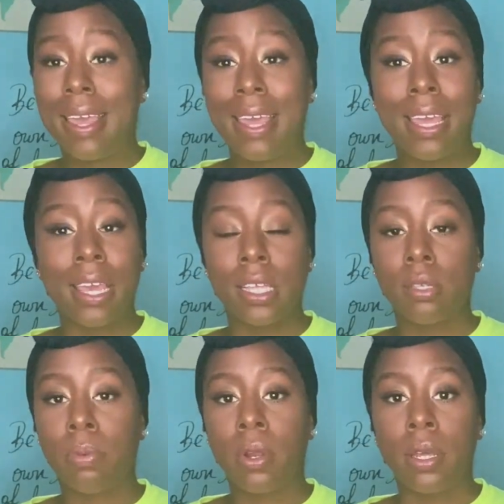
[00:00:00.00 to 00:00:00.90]
It
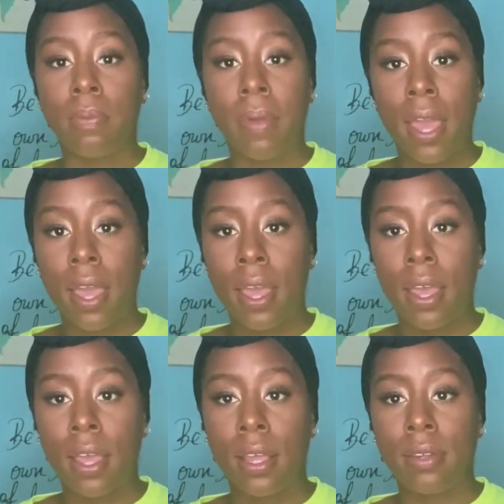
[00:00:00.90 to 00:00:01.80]
gets pretty
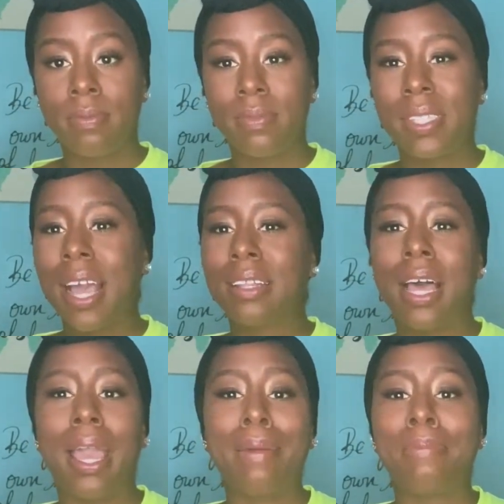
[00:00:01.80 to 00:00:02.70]
bad. Not
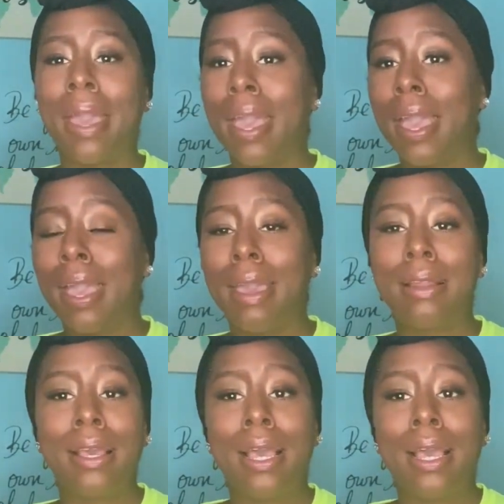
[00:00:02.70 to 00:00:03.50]
like bad.